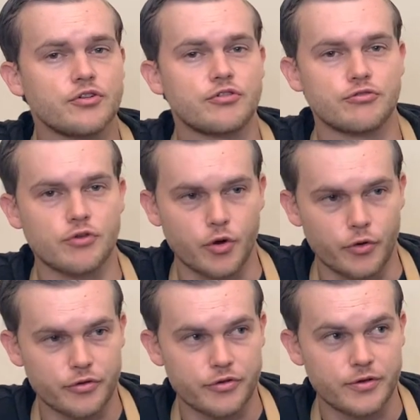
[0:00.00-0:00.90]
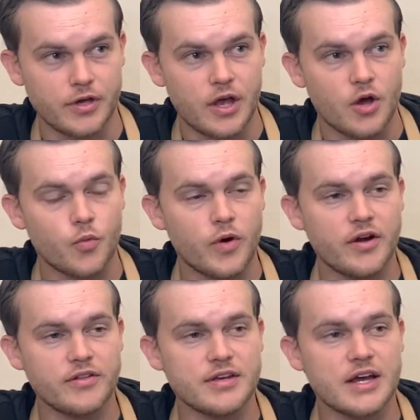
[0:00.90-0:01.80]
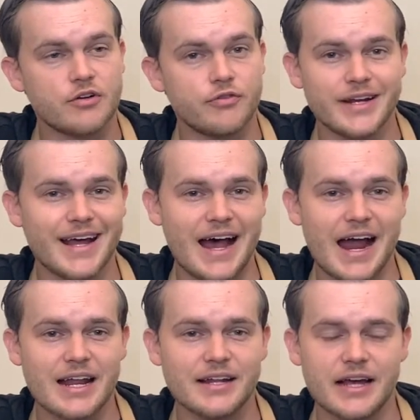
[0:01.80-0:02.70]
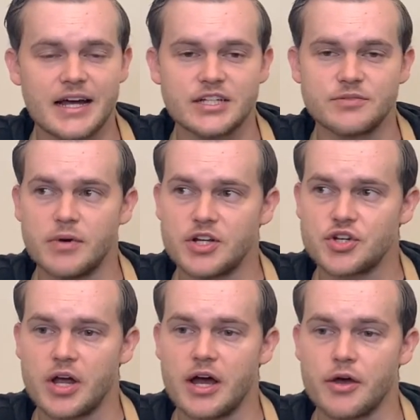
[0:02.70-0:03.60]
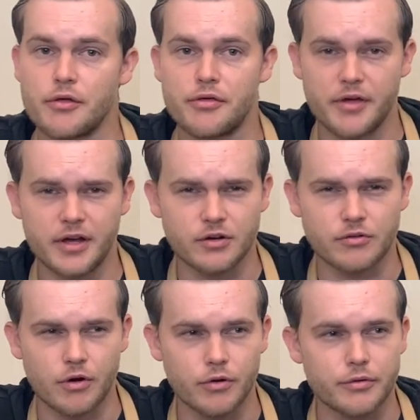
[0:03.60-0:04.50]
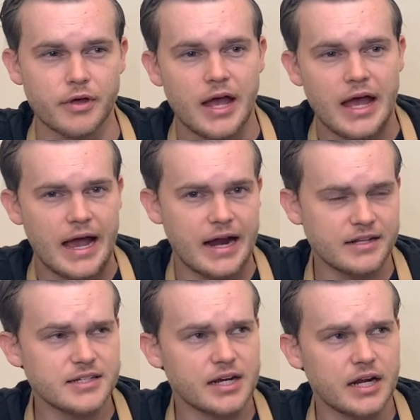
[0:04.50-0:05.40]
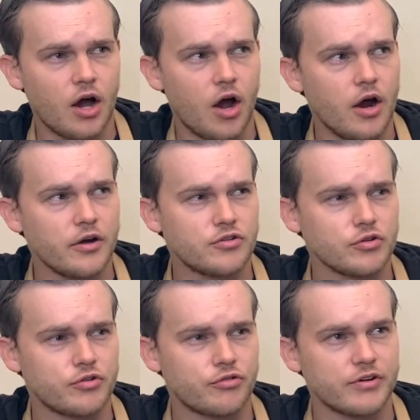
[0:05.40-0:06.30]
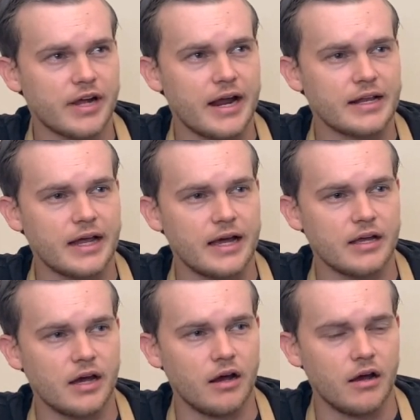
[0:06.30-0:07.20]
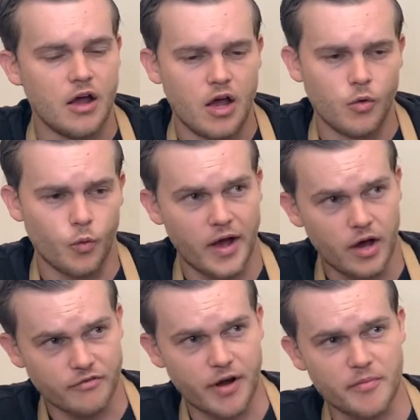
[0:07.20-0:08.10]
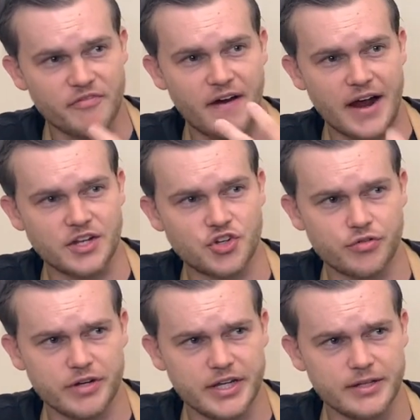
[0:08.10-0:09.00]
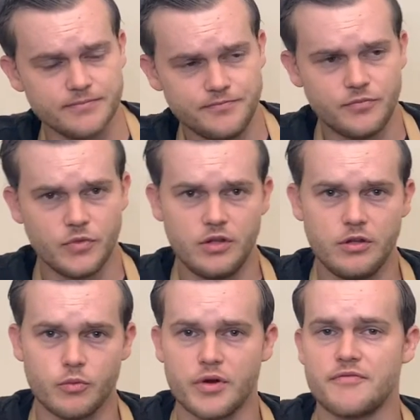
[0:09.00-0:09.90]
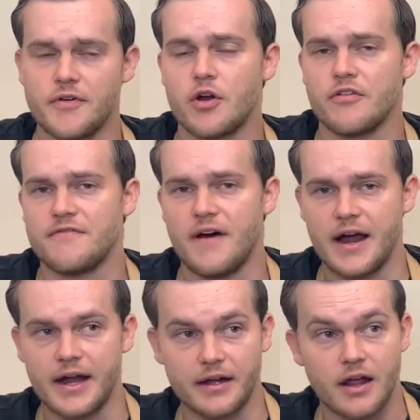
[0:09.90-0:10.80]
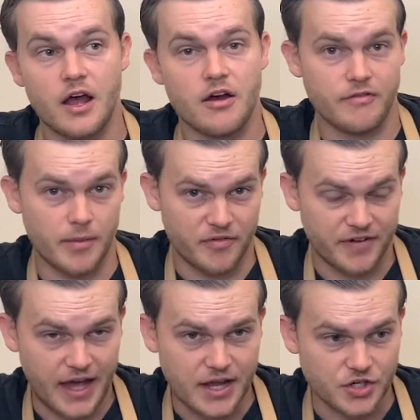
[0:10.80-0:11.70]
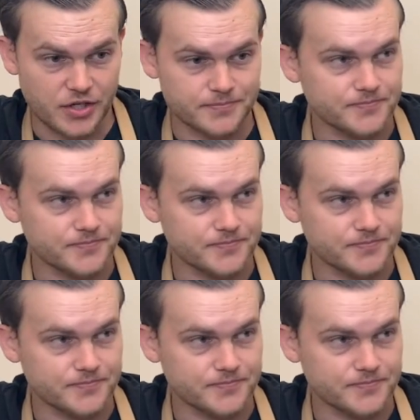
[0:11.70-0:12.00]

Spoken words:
growth, where the green island has much thicker growth, and it is kind of hard to create a well ramified tree with very fine ramification.